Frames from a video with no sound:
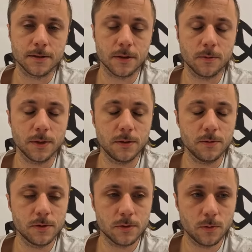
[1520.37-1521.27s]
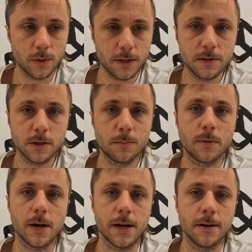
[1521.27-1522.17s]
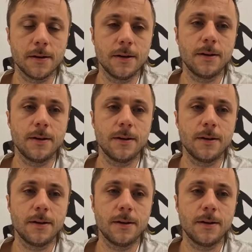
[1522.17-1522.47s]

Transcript: So when you squeeze your brake,